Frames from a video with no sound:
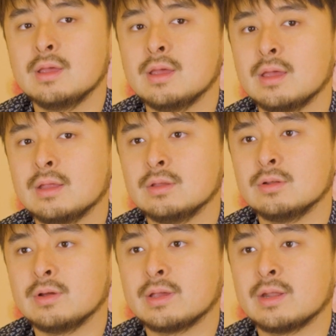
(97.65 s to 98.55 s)
And, you
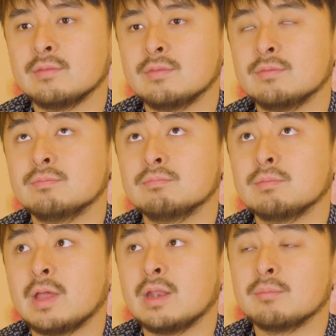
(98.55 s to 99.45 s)
know, I could have
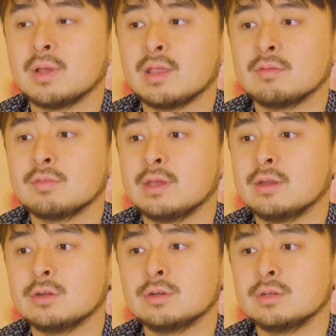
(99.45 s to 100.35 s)
ended my life
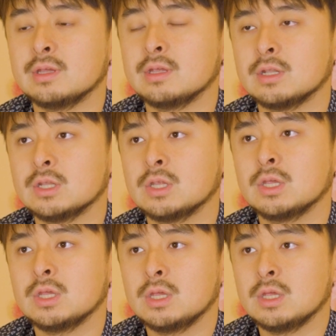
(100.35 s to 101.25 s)
there. And
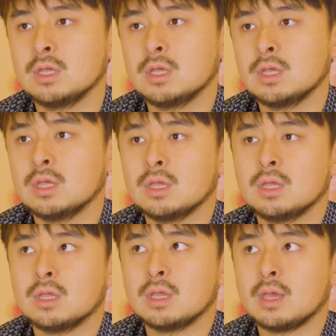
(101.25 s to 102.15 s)

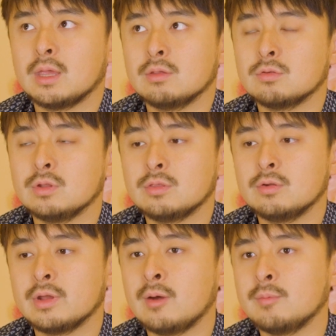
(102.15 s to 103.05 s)
it was only through
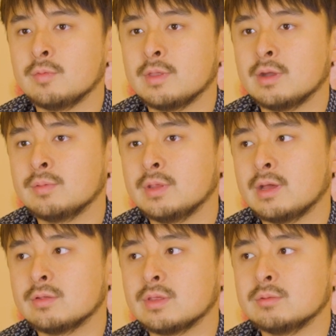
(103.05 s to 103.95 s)
the help of therapy that
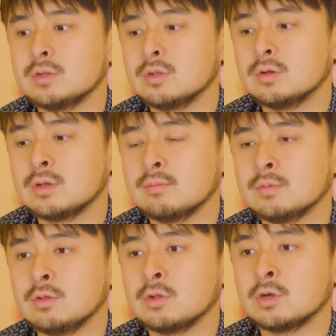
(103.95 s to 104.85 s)
I was able to, you know,
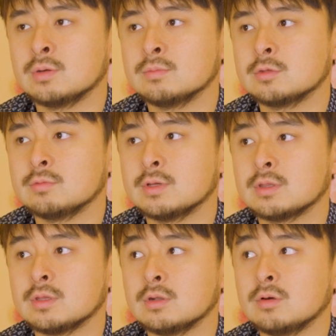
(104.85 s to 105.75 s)
come to terms
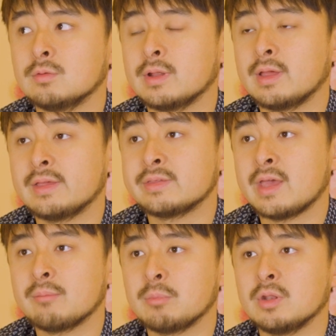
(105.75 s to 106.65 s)
with, you know, what has
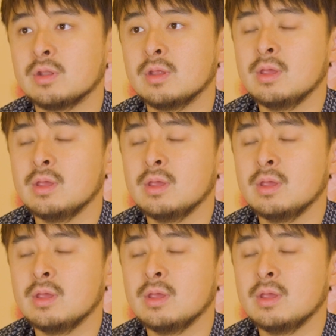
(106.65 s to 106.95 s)
happened.